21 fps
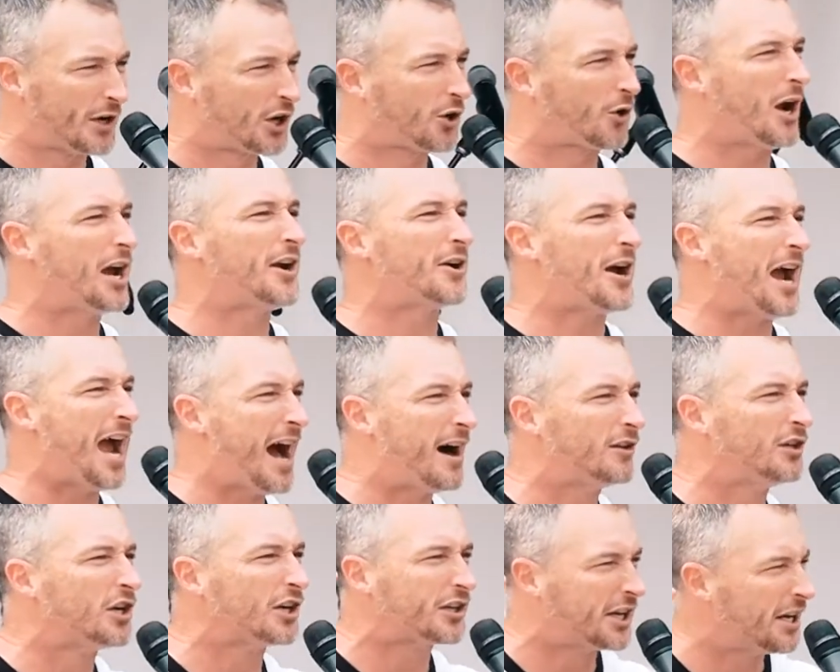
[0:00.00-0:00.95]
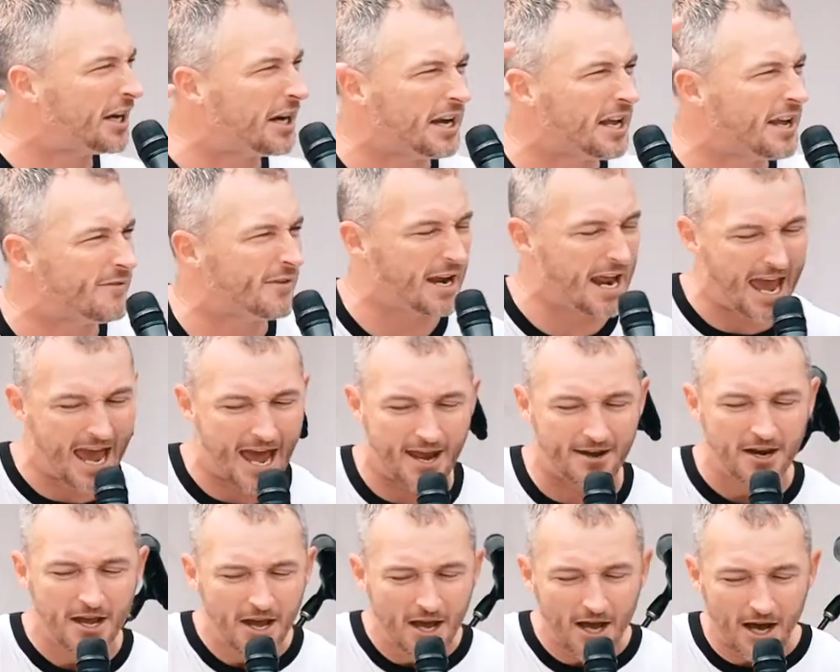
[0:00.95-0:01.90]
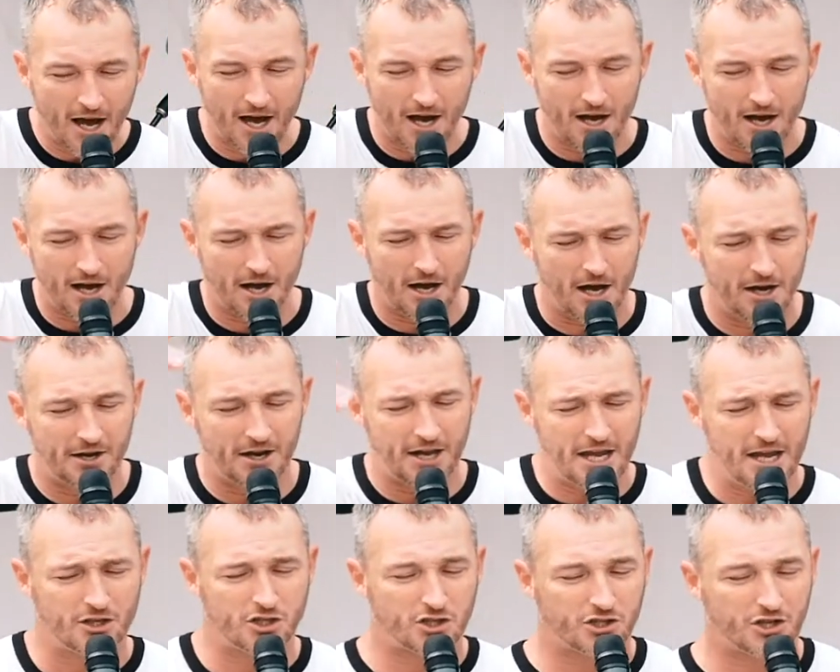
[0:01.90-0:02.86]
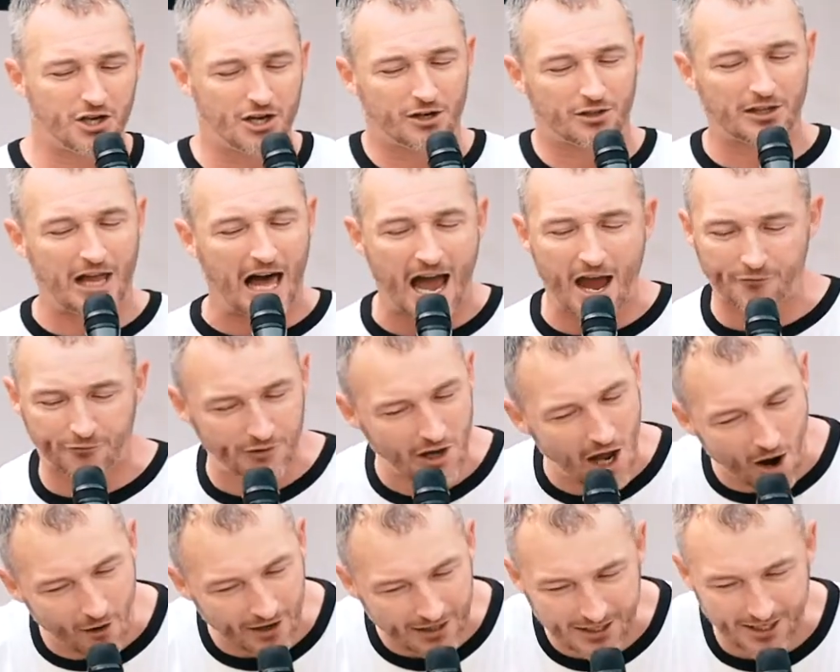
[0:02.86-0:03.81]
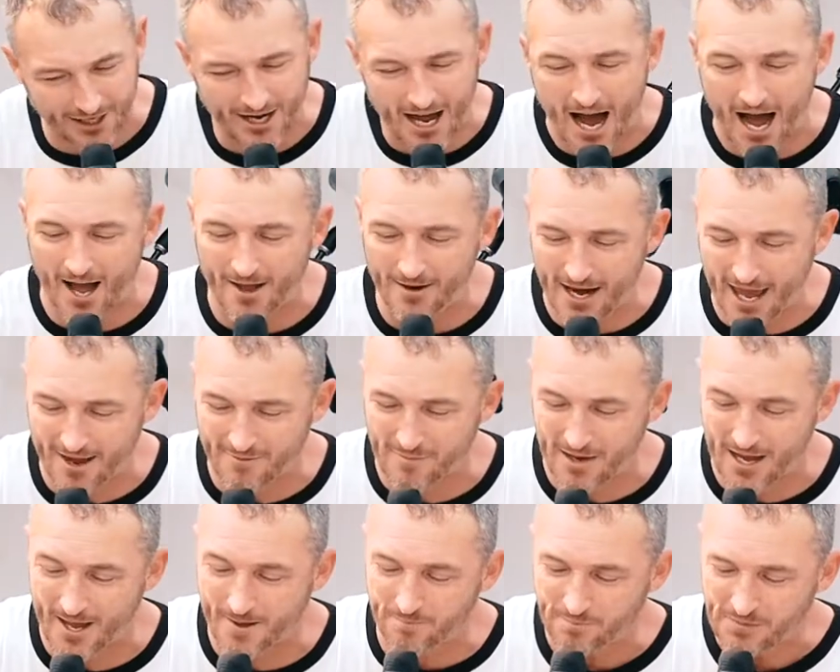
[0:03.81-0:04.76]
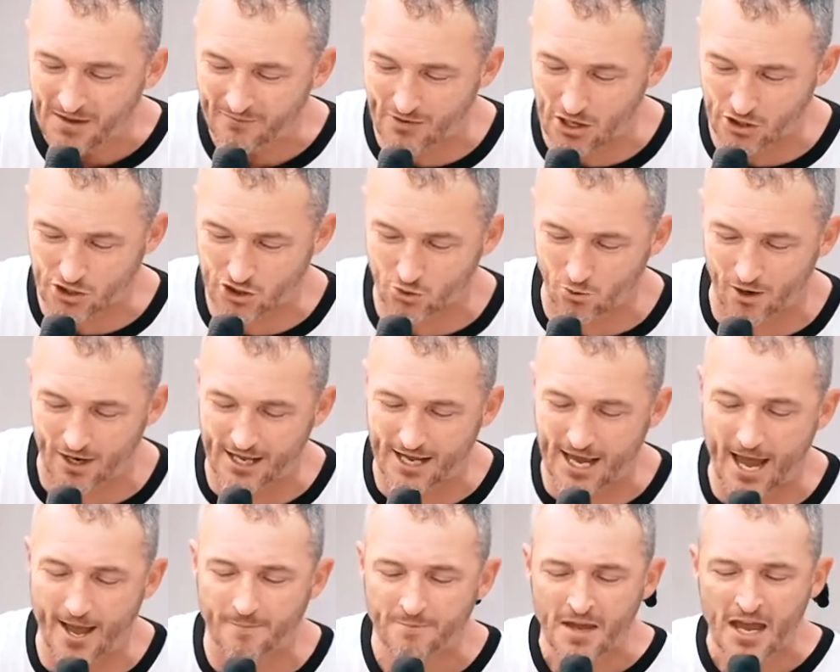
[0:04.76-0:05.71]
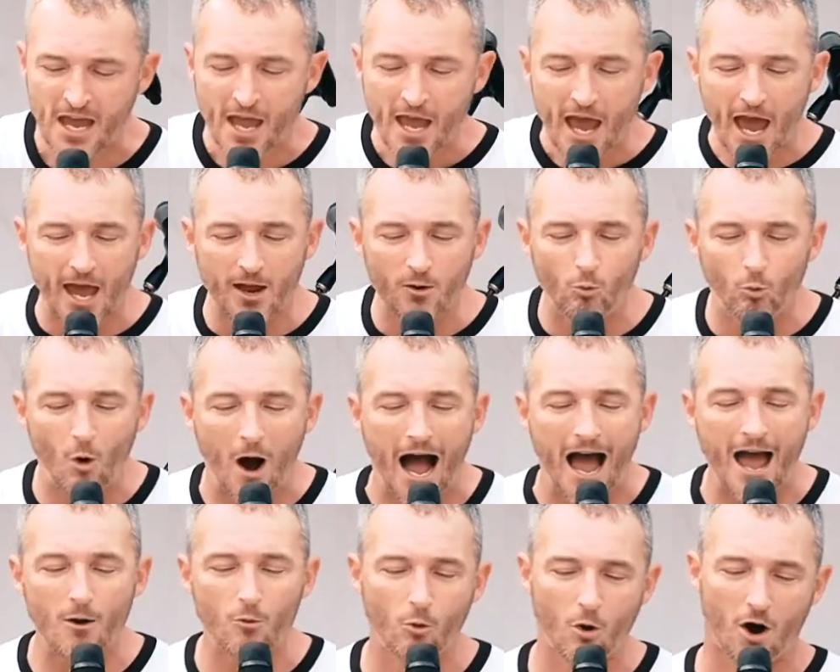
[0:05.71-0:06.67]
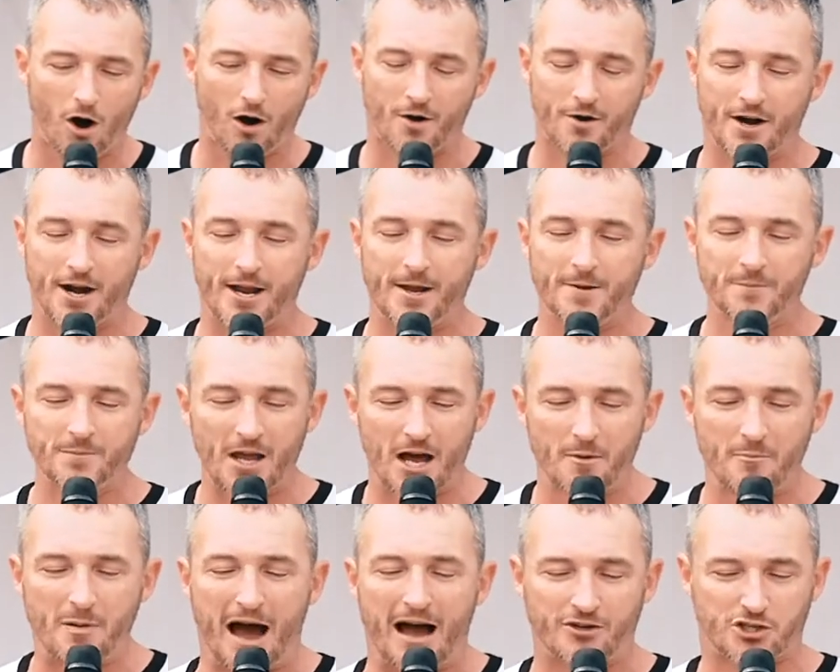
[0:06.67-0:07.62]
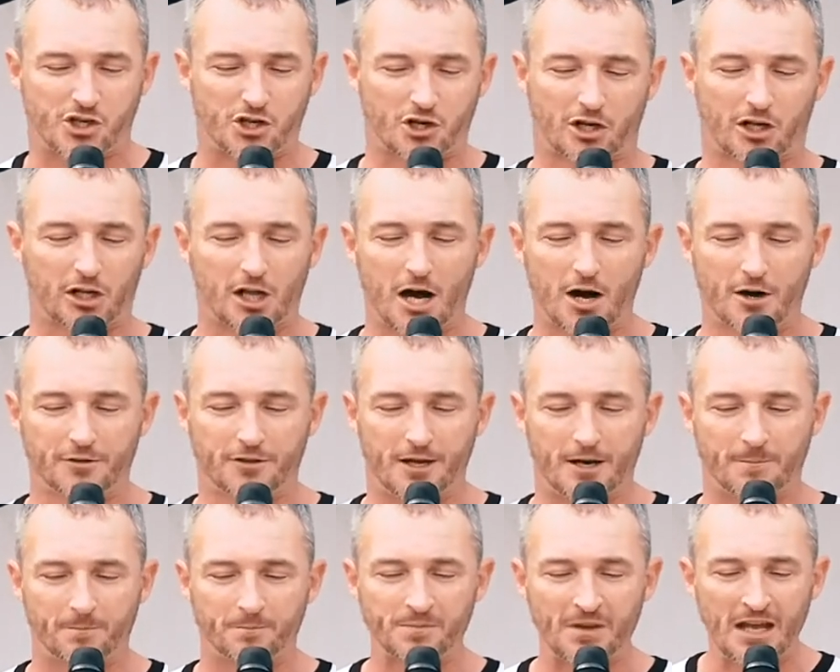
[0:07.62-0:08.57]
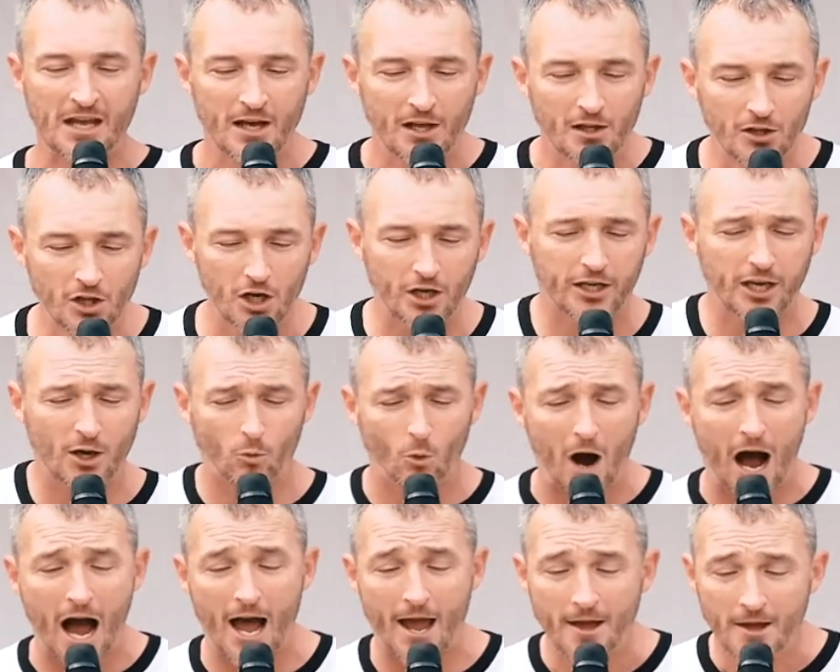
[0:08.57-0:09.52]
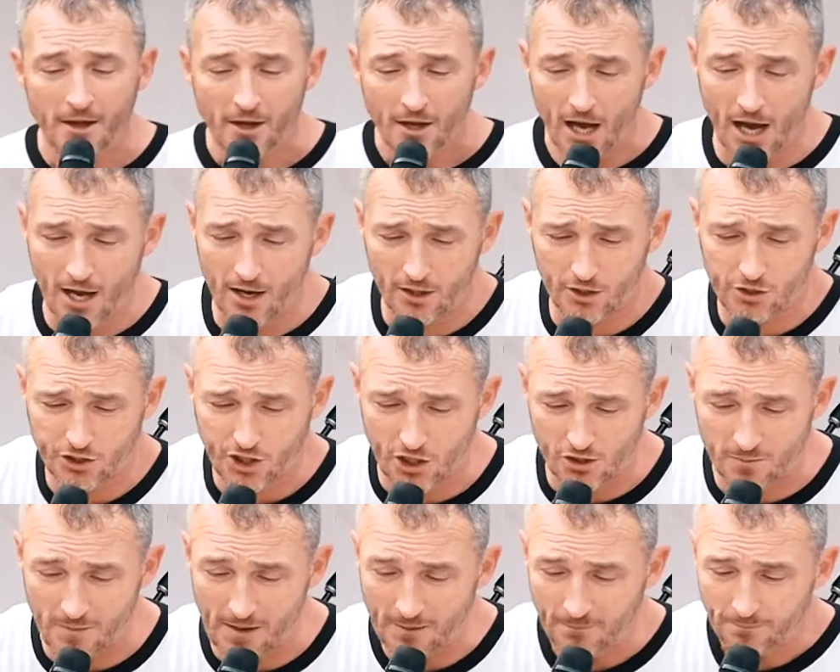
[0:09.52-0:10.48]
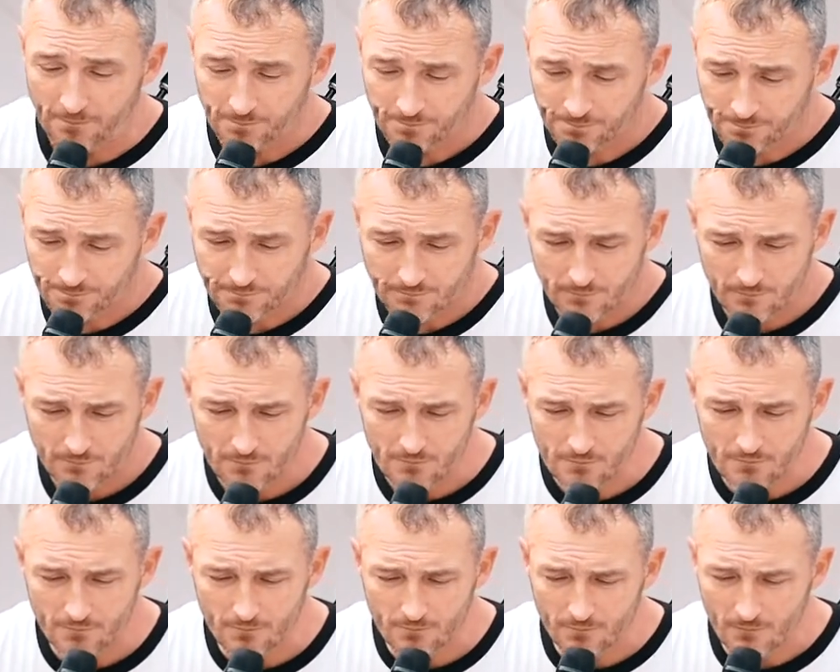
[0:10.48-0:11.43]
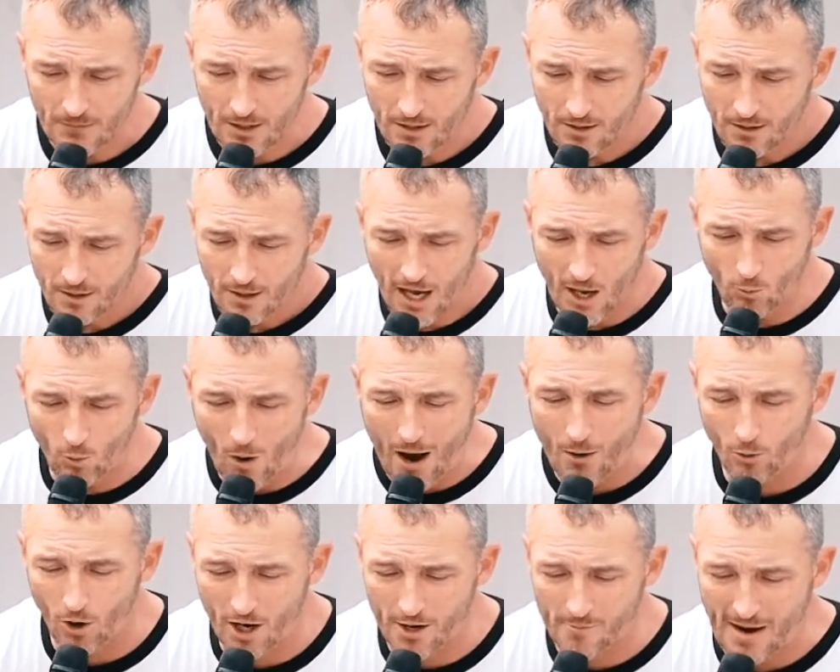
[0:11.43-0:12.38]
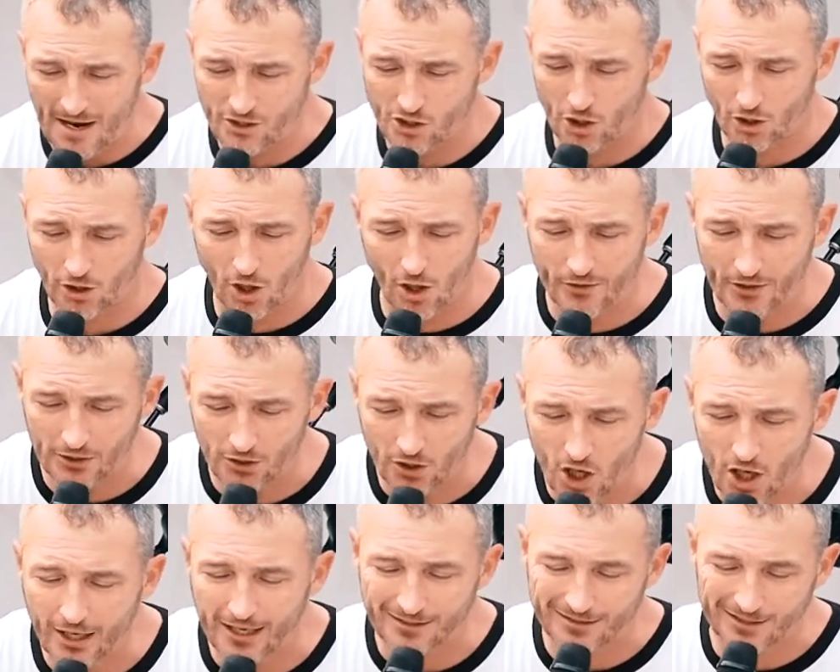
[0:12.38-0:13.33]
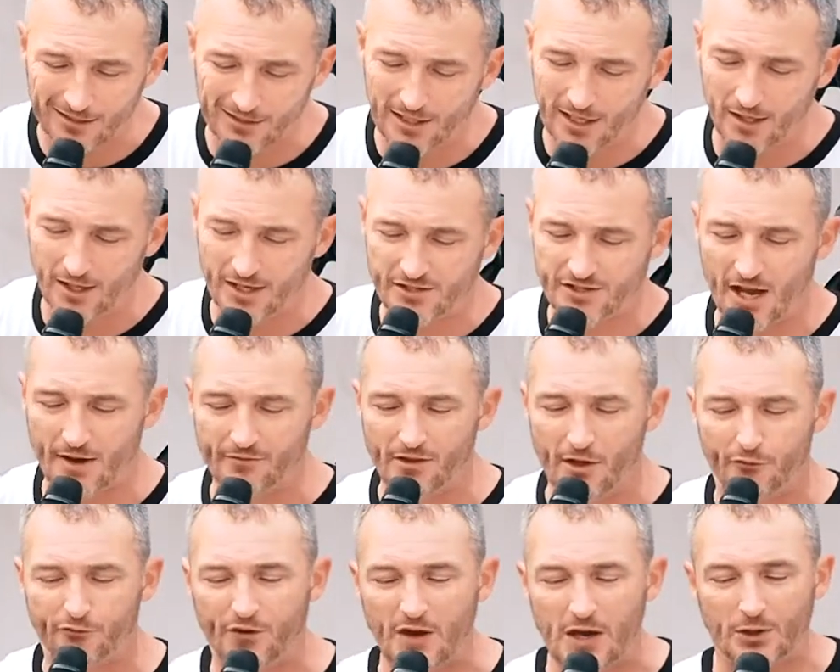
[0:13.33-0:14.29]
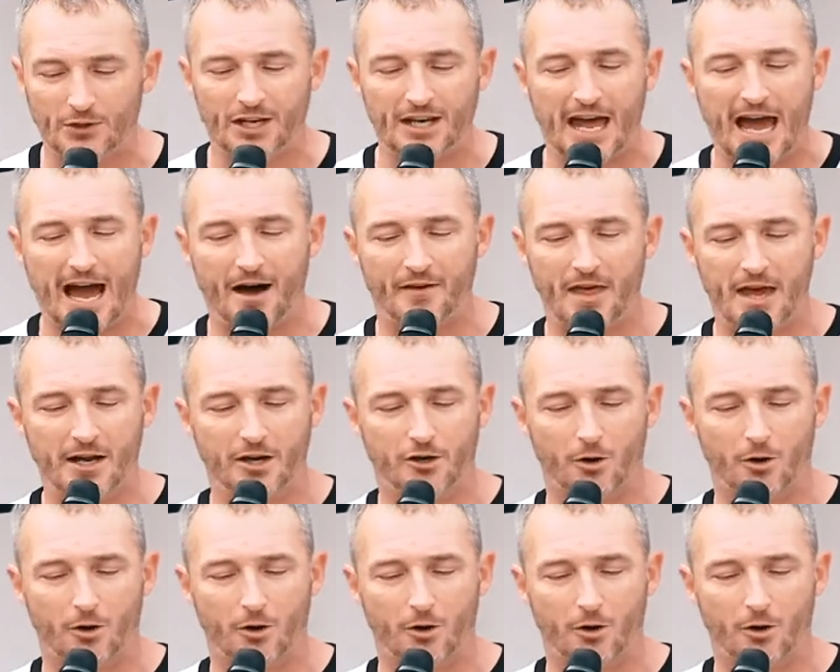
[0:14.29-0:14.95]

a greater outlook? Can it even add uh, uh, an inch to your life? No, it cannot. Amen. Verse 28. And why worry about your clothing? Look at why. Uh, excuse me. And why worry about your clothing? Look at the lilies of the field and how they